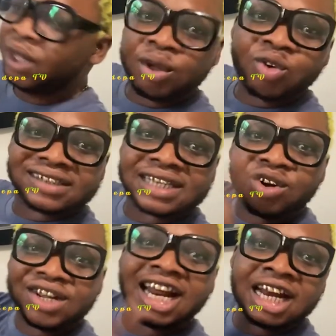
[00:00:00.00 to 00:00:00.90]
Because I
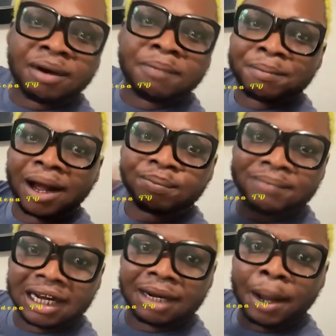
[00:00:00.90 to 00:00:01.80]
could not have
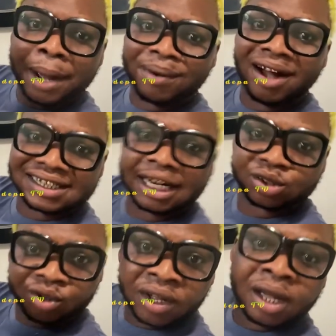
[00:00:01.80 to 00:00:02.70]
Nana Ama McBrown
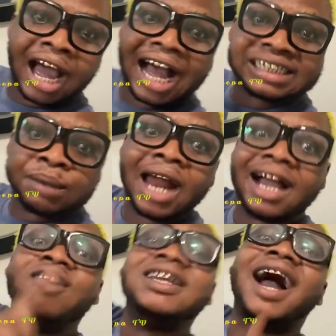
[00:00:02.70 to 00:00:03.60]
natural. I see
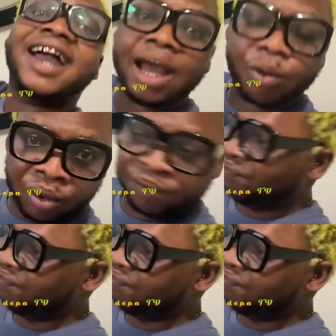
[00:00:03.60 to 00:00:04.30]
Bolanga and Kayawo.